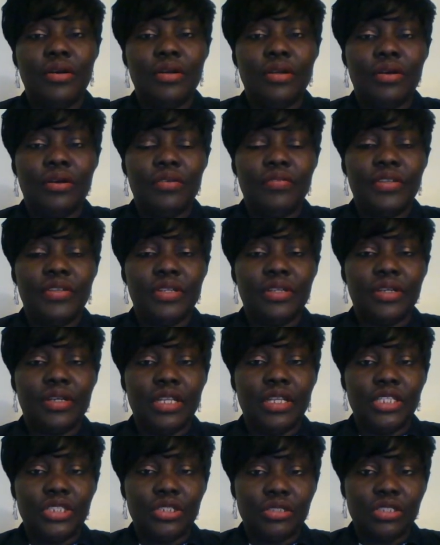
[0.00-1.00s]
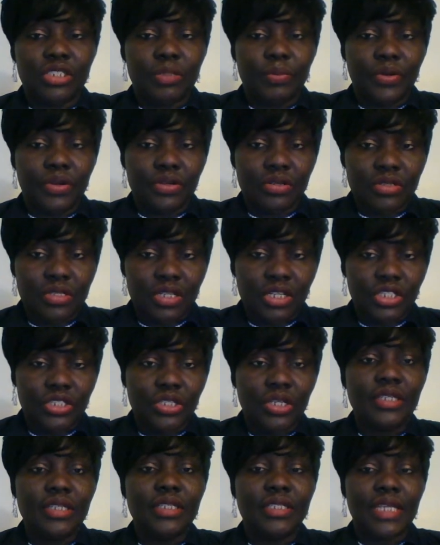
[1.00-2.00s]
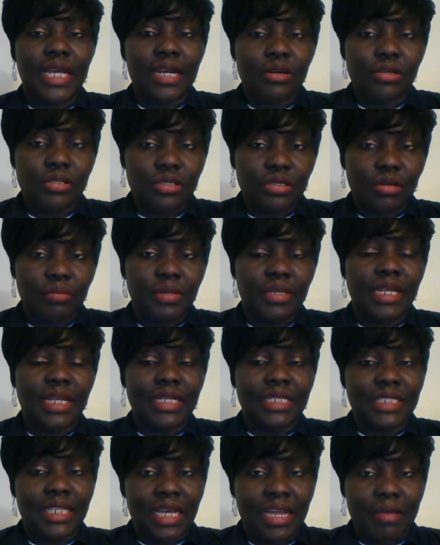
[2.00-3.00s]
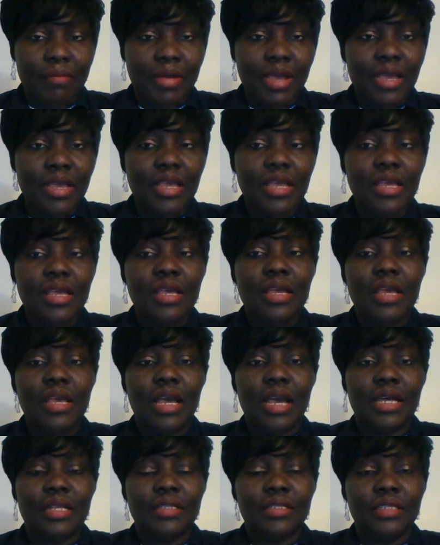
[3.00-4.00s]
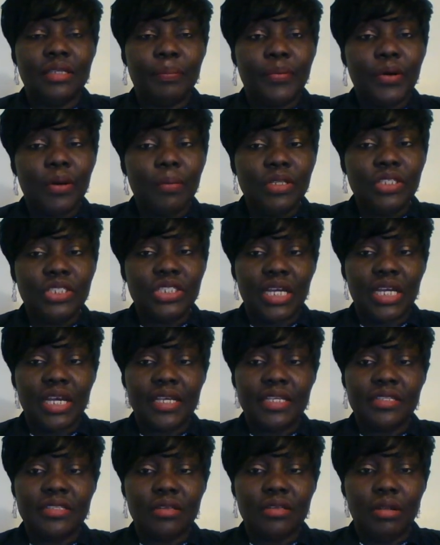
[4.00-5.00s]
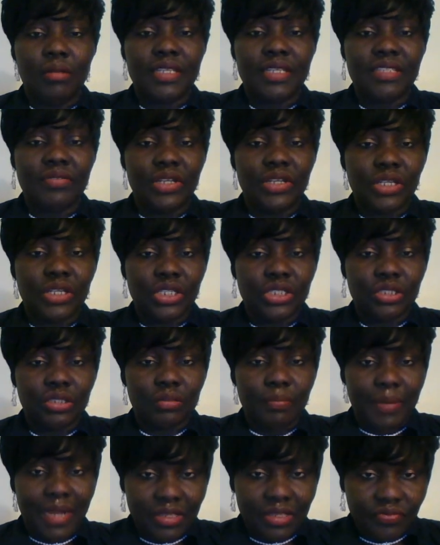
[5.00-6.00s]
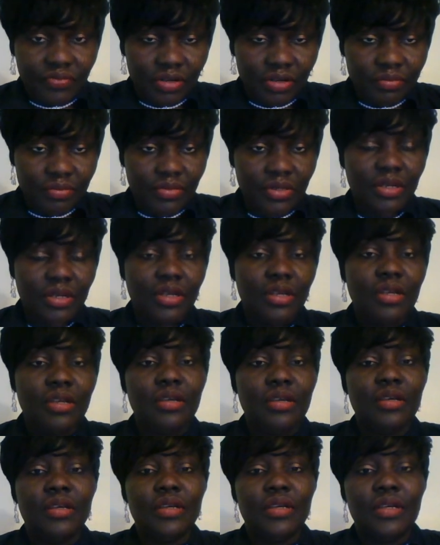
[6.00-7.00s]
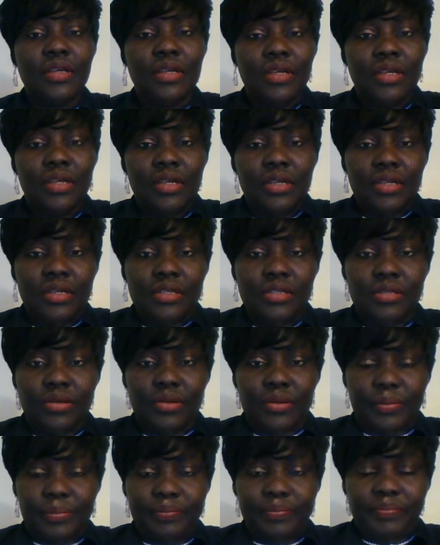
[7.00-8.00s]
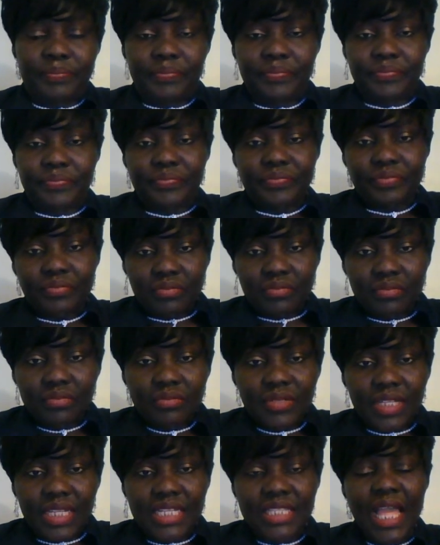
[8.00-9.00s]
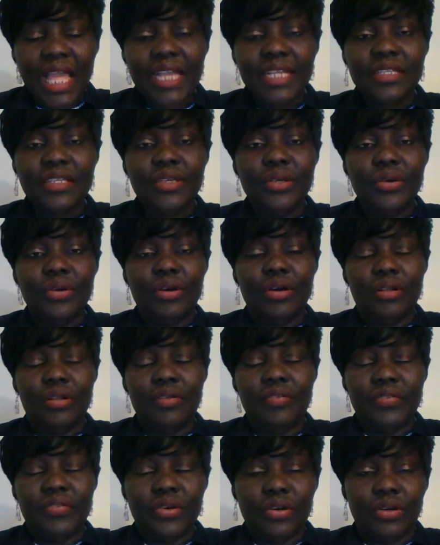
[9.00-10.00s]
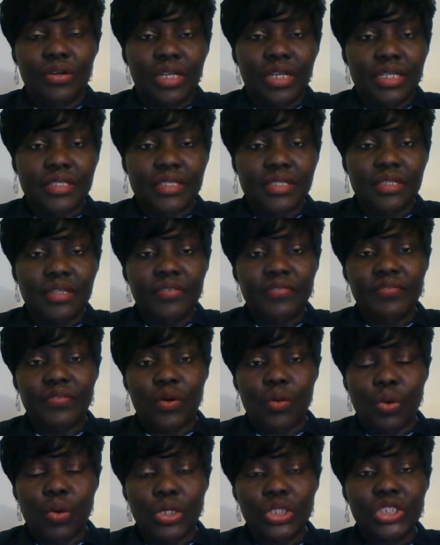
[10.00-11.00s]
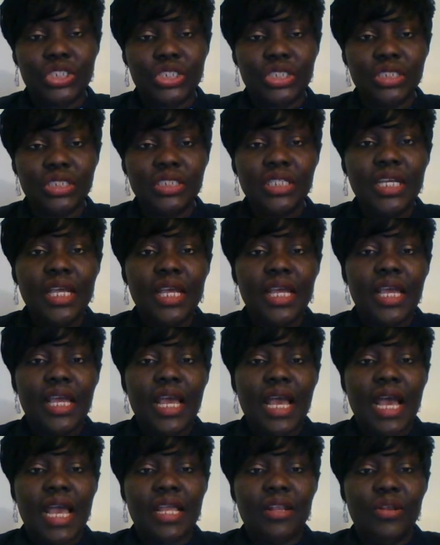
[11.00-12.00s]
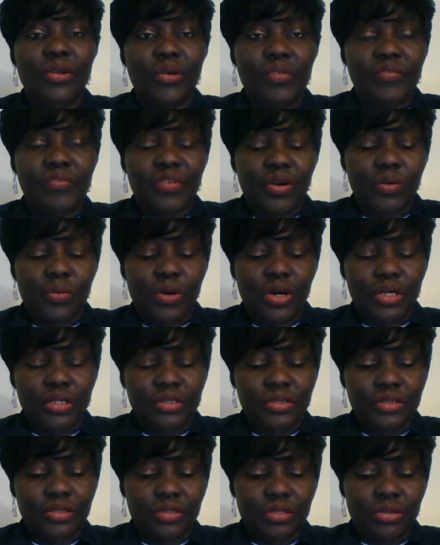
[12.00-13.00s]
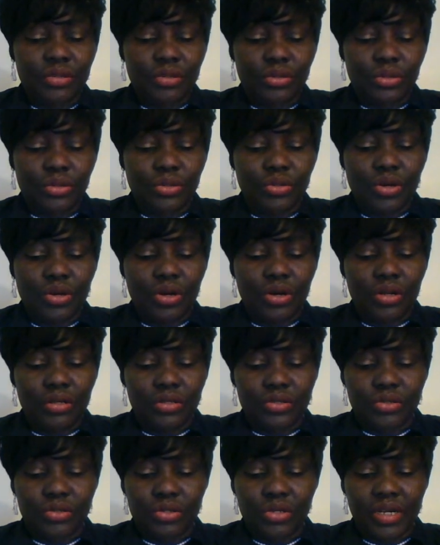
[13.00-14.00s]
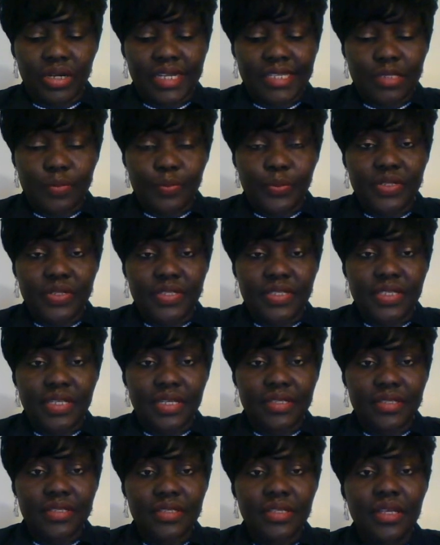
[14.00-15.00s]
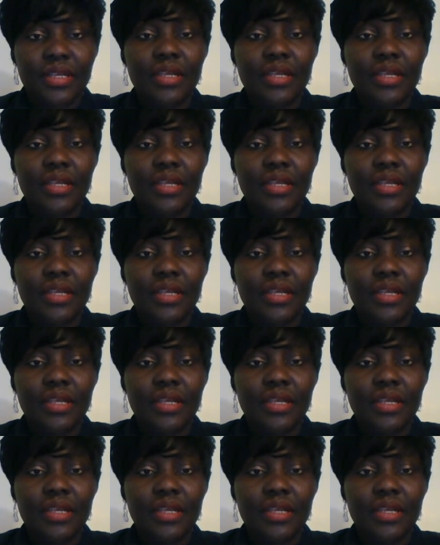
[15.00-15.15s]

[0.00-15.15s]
of the relationship reconciliation, dichotomy and dilemma. And the publisher is Blessyn Education Platform. So thank you all for listening, for watching. I look forward to you all, to your responses